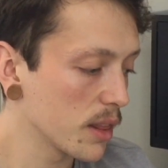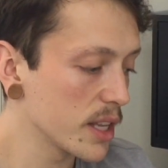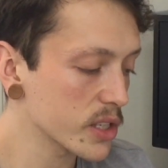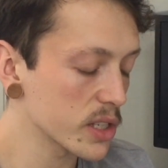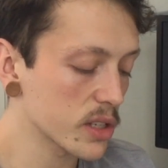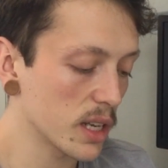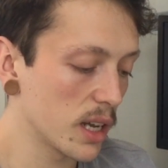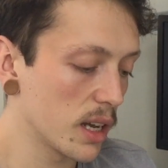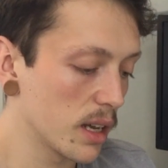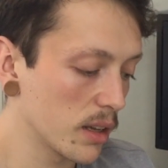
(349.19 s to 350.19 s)
This is
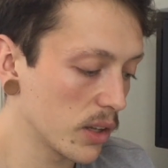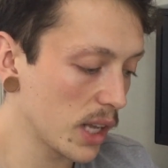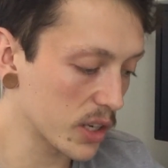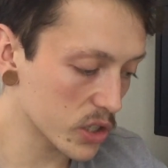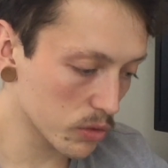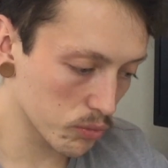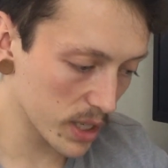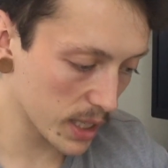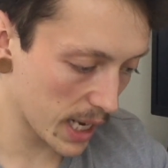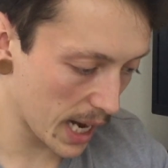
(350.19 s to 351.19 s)
just a really